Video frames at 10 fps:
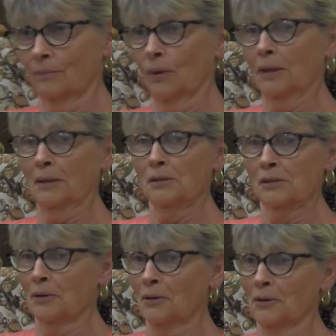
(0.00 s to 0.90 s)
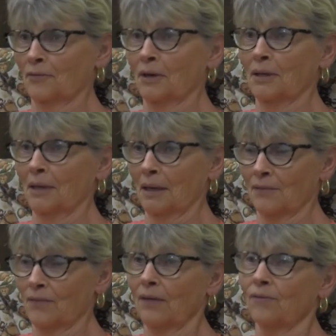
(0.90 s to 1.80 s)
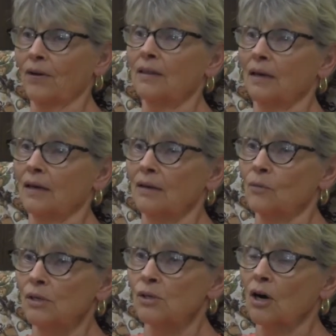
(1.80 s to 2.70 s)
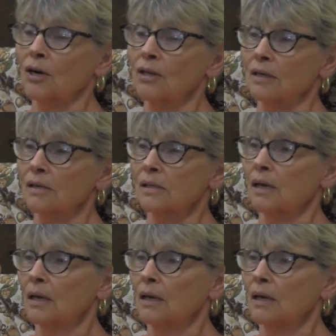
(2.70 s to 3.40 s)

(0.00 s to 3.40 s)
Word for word: we consider the fun thing, and we started this.